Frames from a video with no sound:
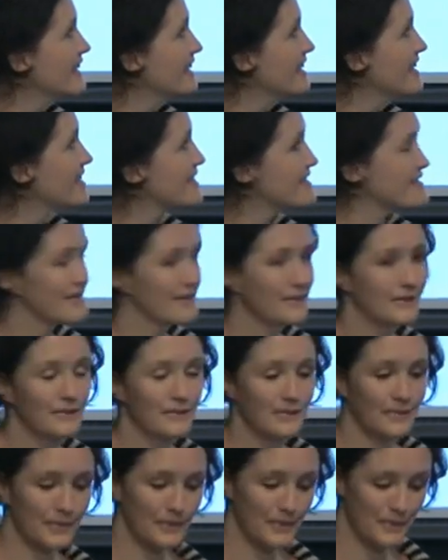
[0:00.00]
So
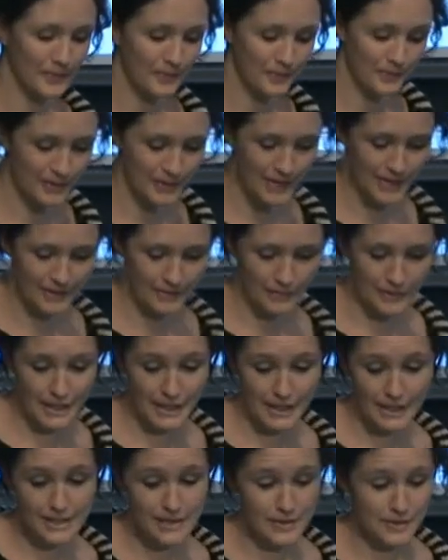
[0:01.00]
we
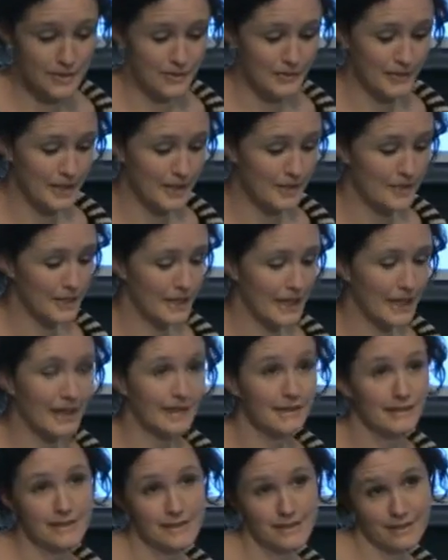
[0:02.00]
needed to develop a
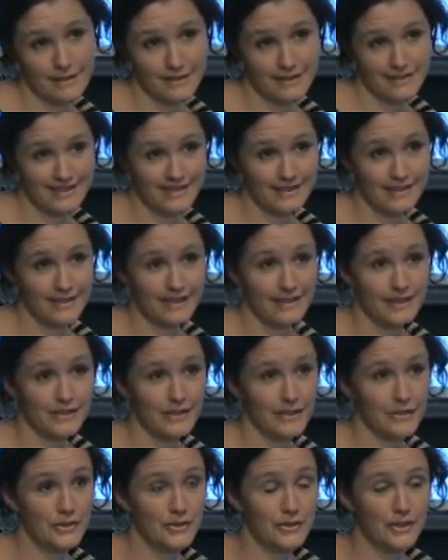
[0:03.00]
gala dinner, and I
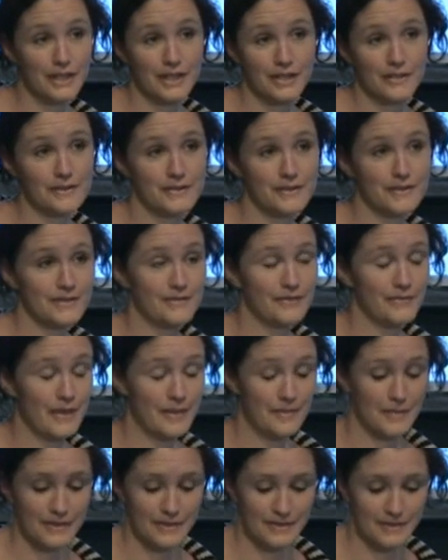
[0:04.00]
knew that there was a
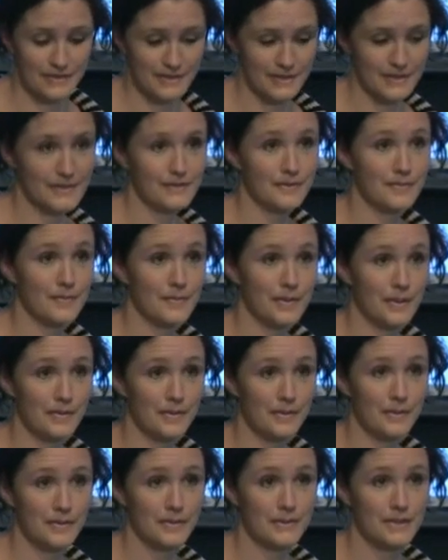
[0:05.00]
fabulous restaurant in
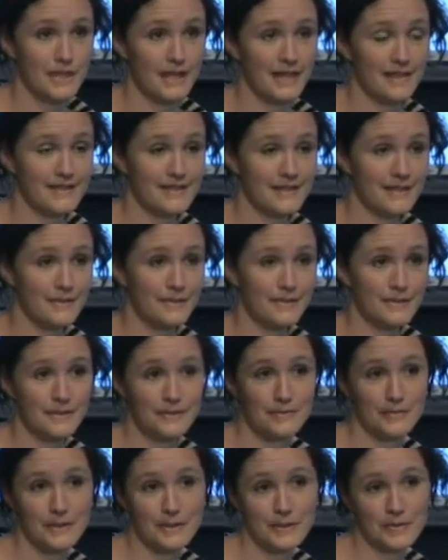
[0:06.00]
Melbourne called Taxi, which was
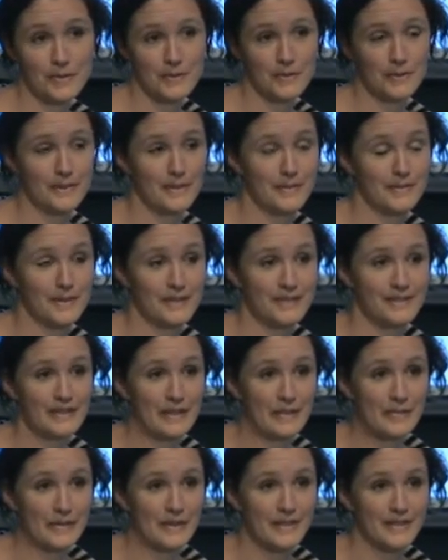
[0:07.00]
meant to be one of the best
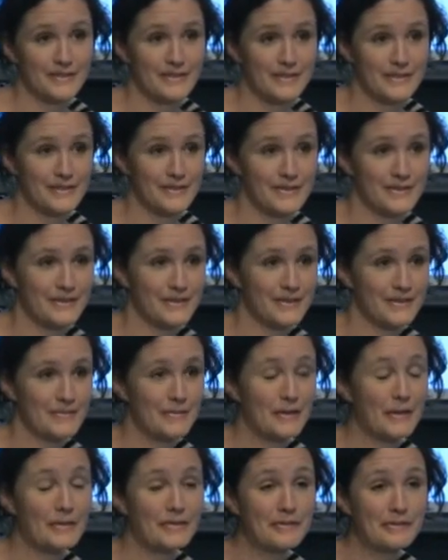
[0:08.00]
Japanese restaurants in
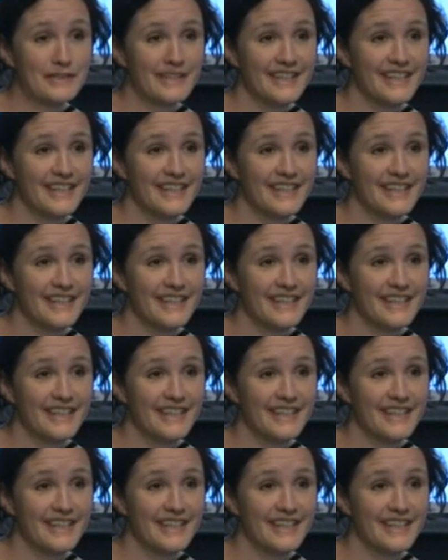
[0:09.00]
Melbourne.